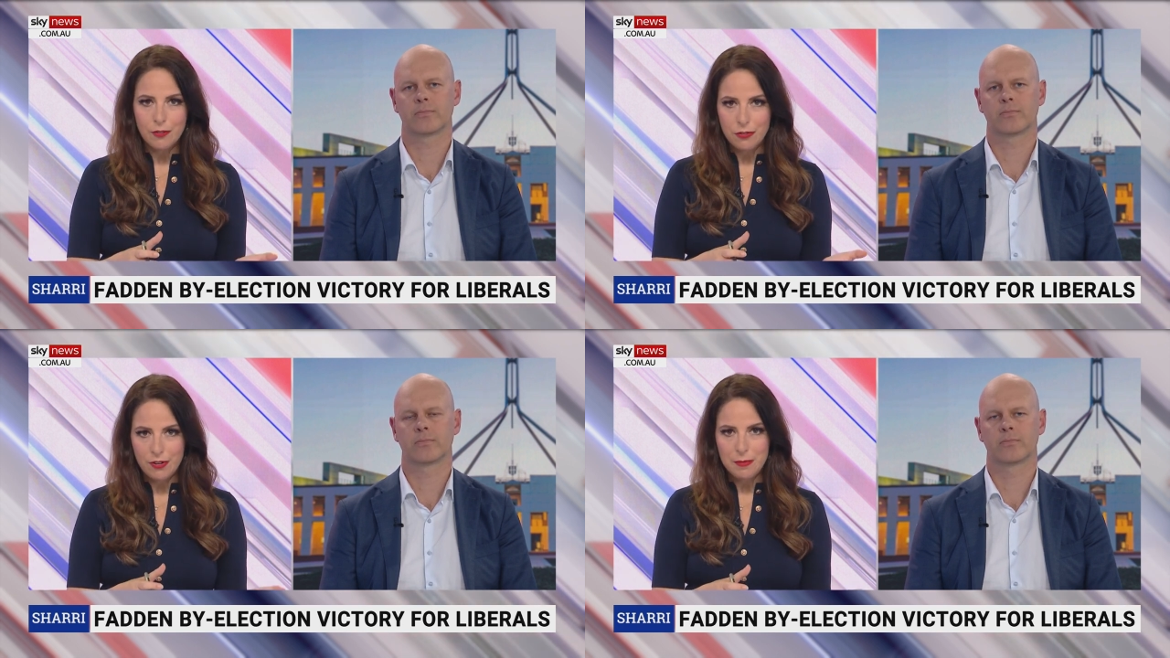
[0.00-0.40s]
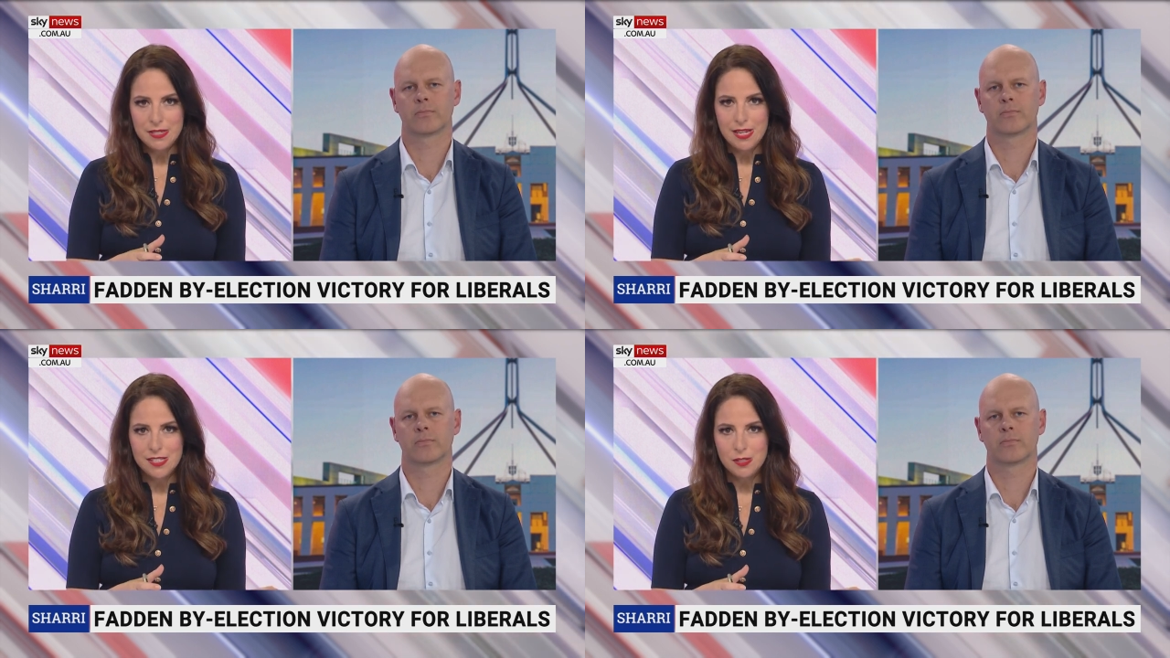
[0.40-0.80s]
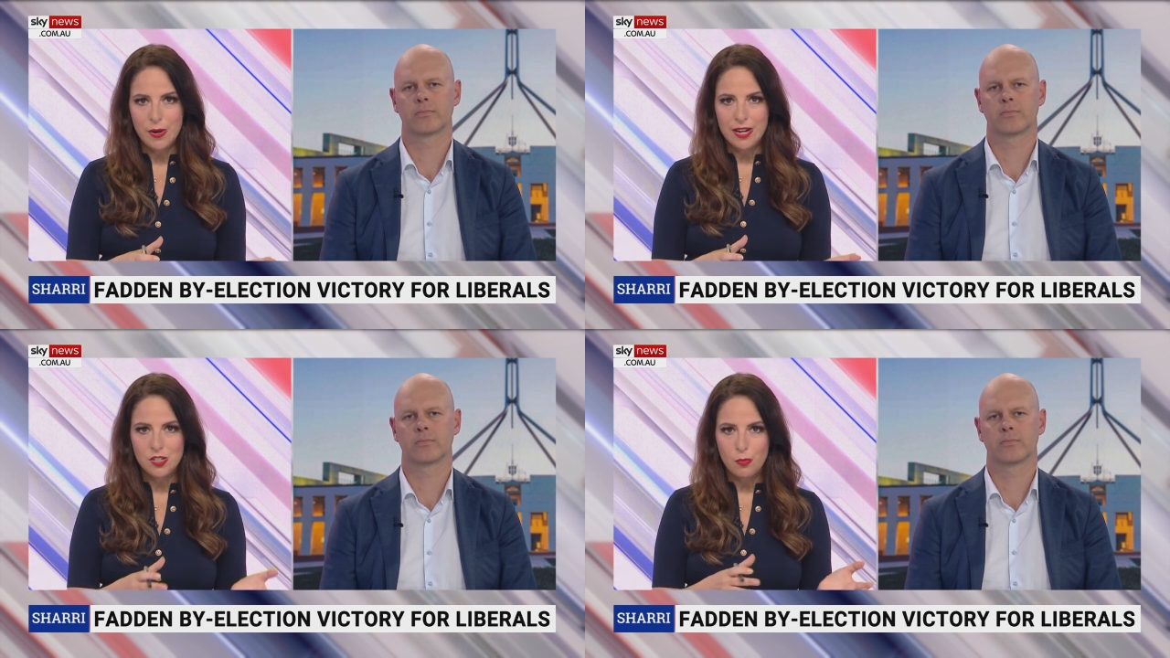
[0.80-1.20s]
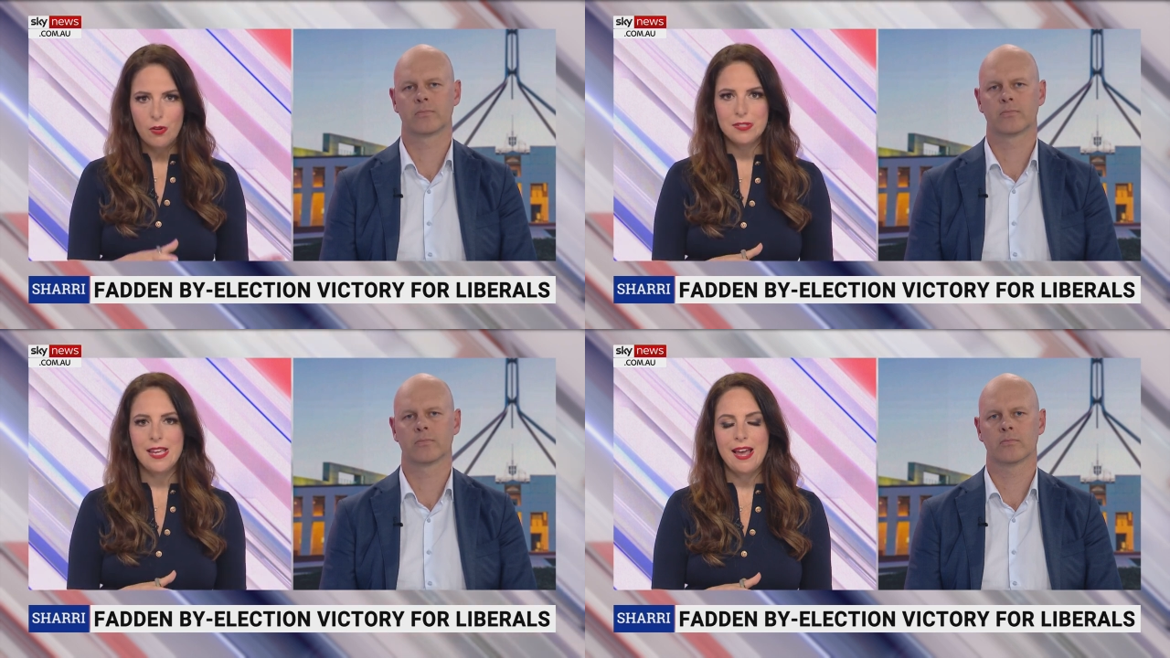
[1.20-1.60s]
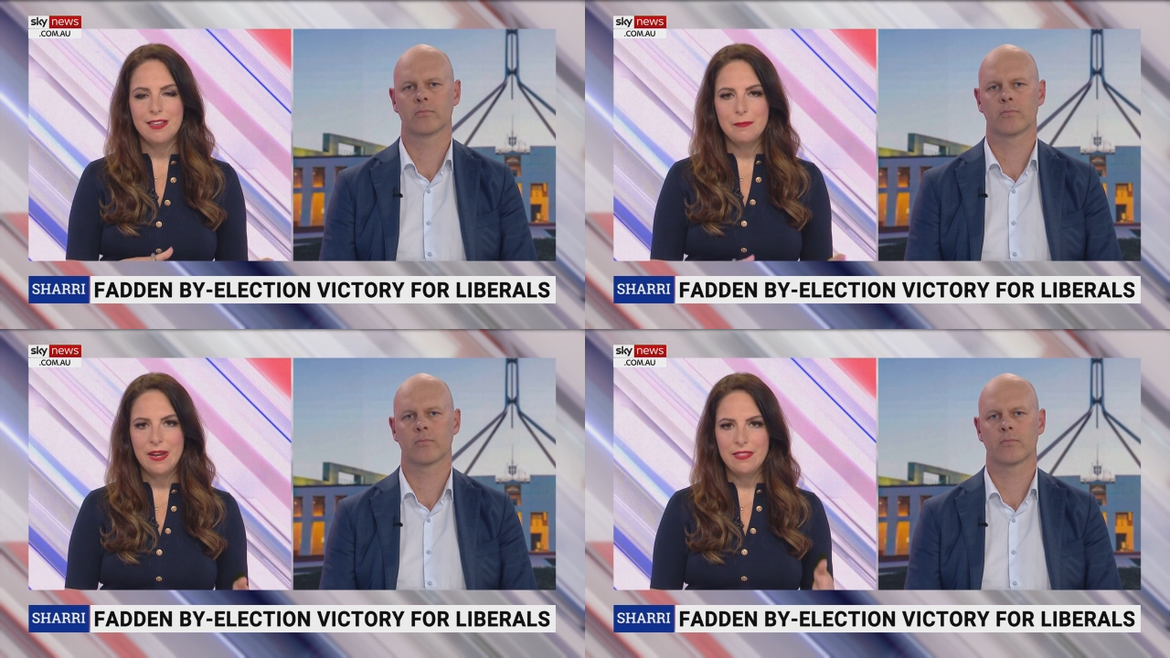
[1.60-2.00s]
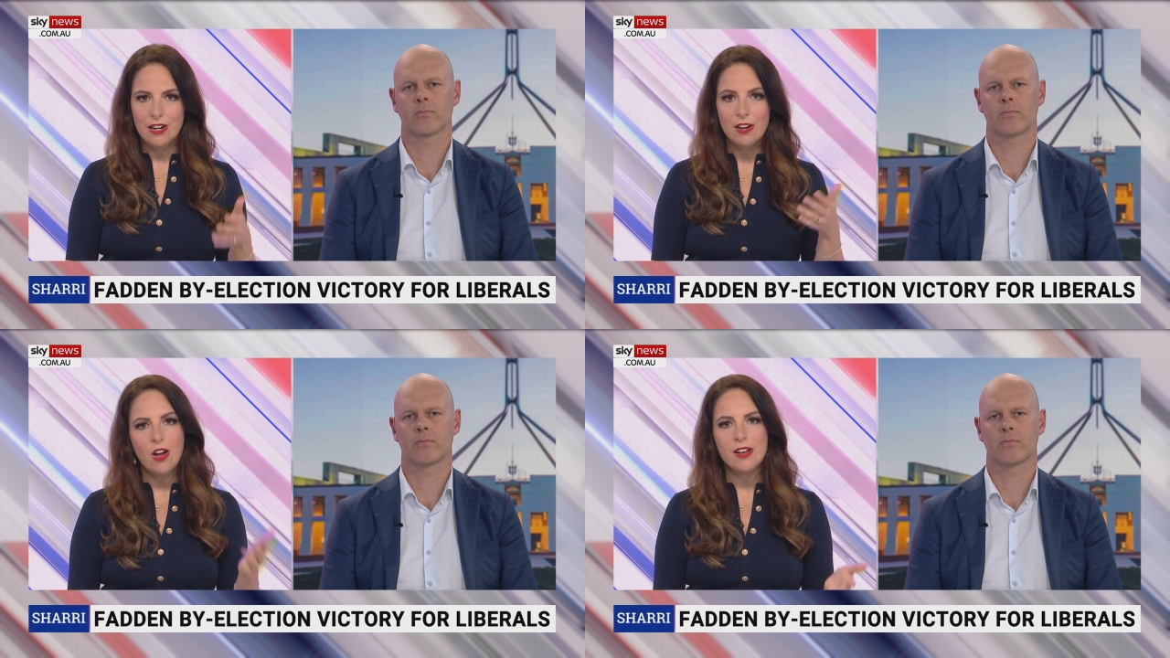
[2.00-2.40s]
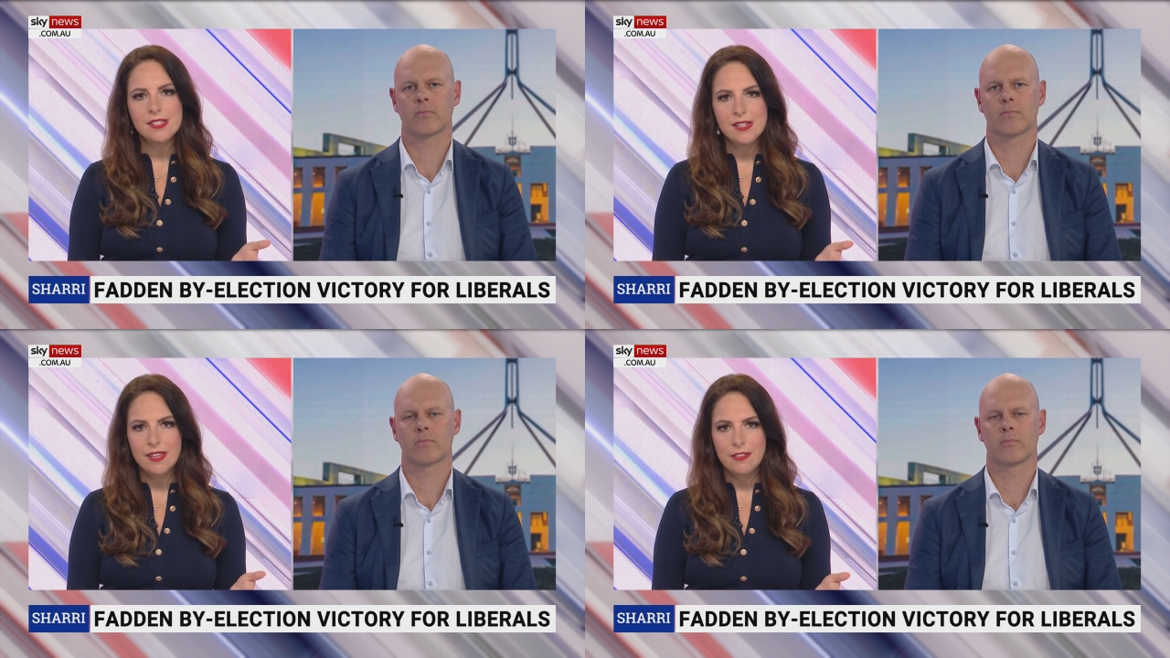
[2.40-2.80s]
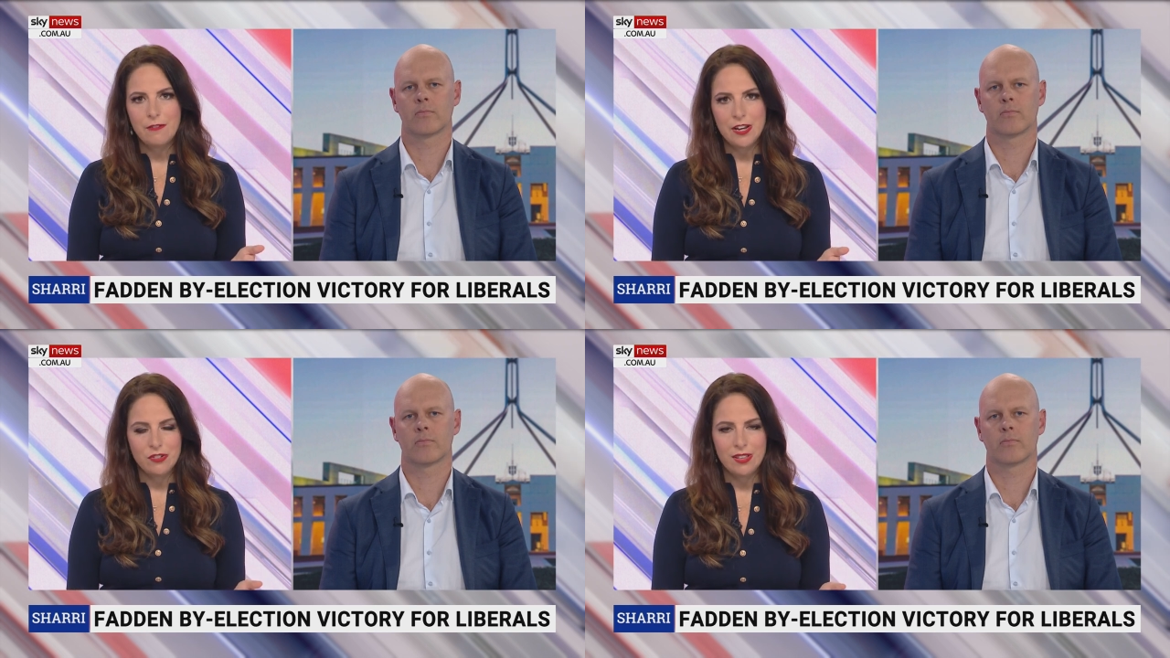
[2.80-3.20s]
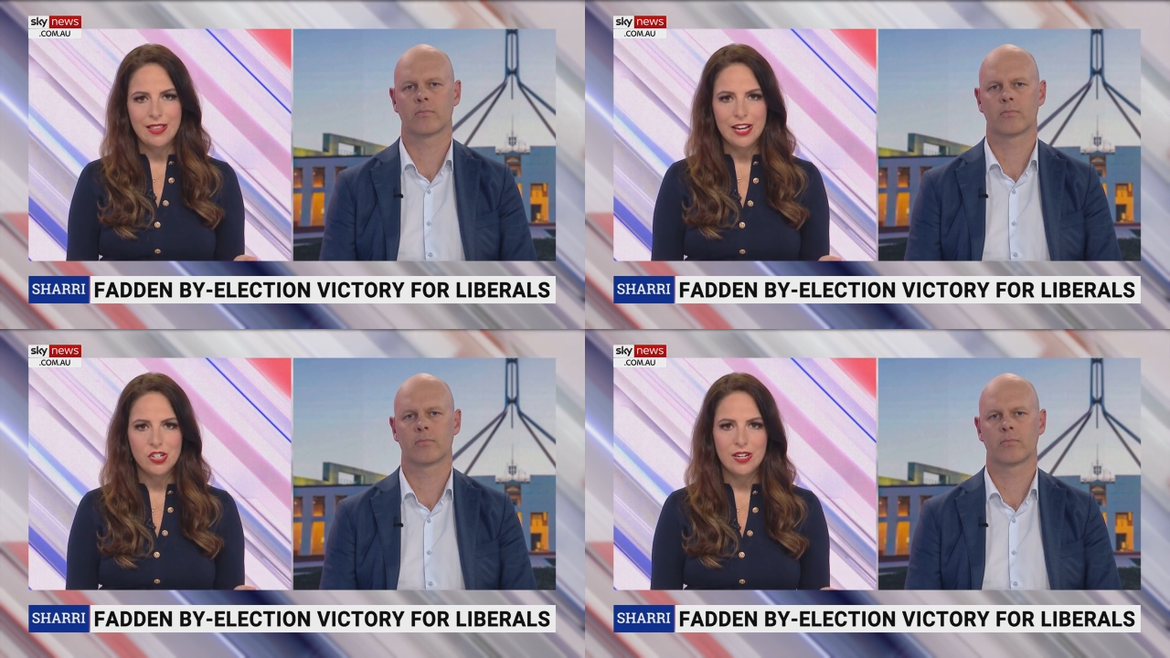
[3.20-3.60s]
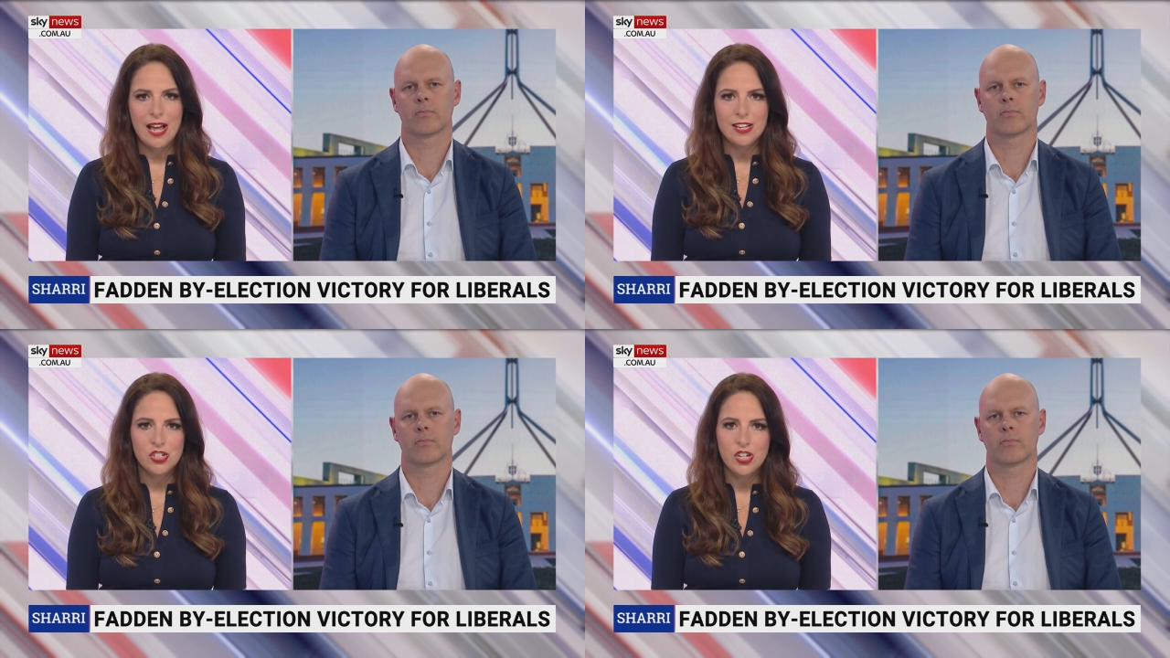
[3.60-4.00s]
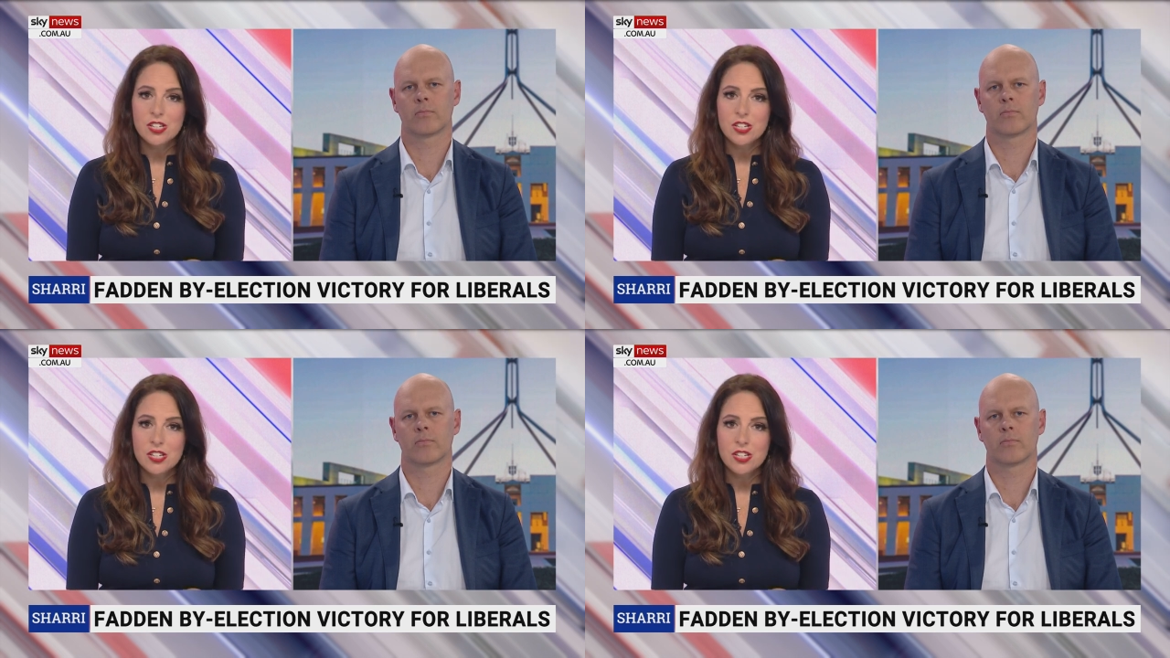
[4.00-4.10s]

Speaker 1: or 3% swing towards the LNP that it lost at the federal election last year.